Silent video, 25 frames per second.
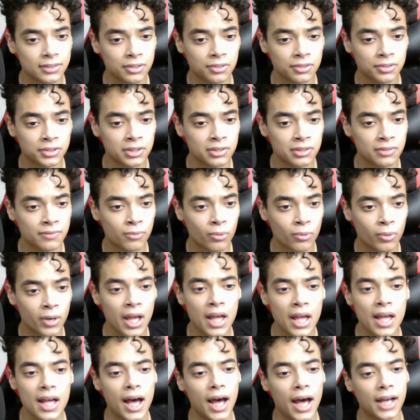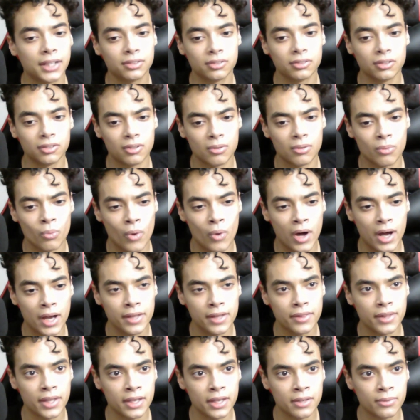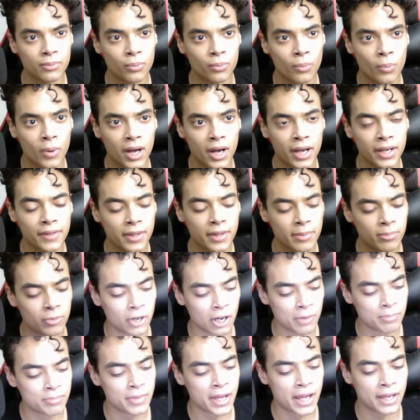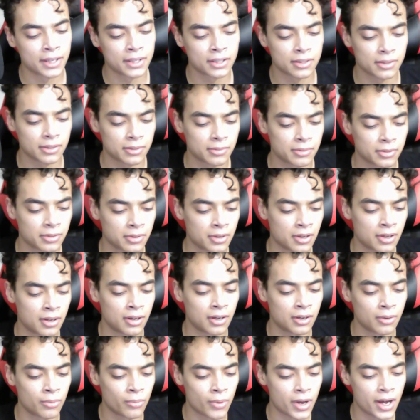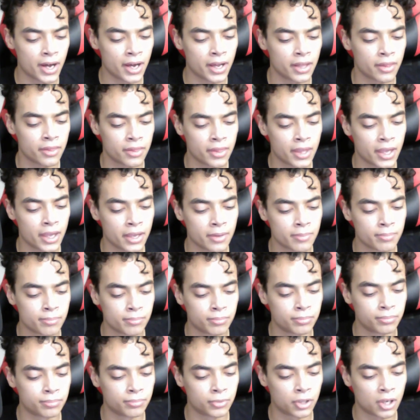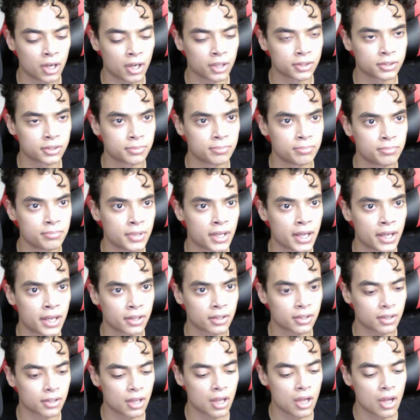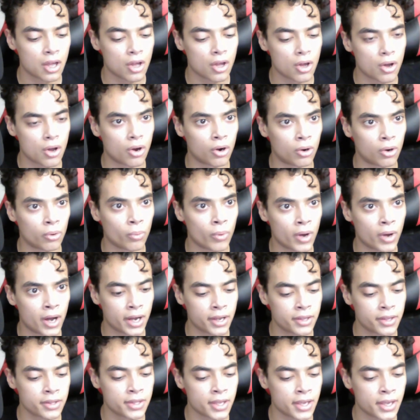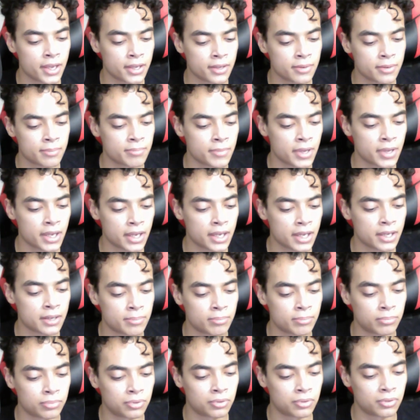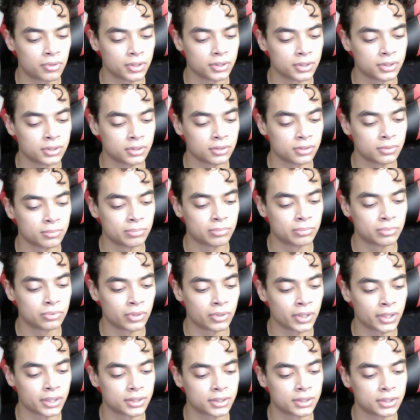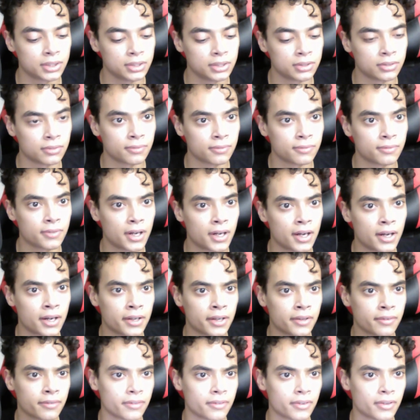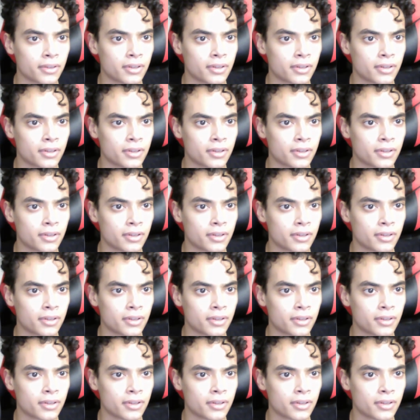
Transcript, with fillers: You know, season four. I still don't know why they why they brought back uh why they brought back or why they made Prison Break season five.